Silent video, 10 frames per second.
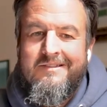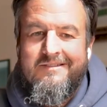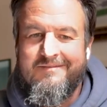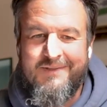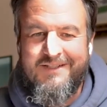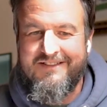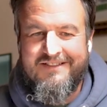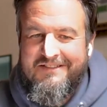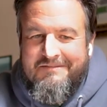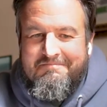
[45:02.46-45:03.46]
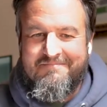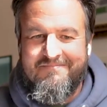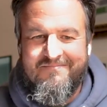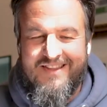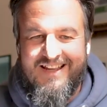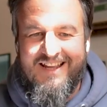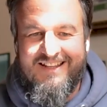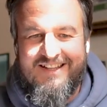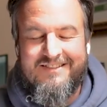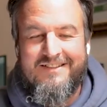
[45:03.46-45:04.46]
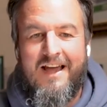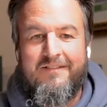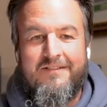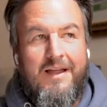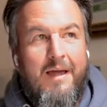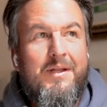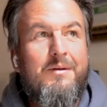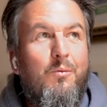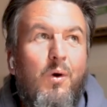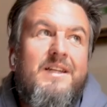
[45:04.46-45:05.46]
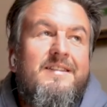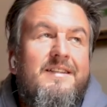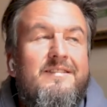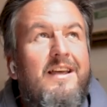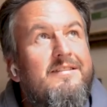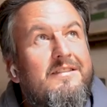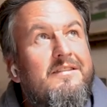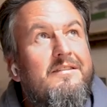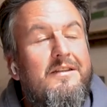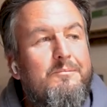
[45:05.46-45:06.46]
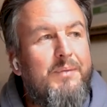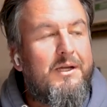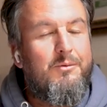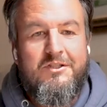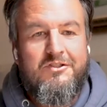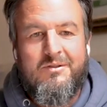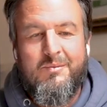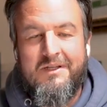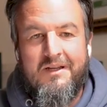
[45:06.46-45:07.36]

because it doesn't have. I mean, what is success? This is a big question, but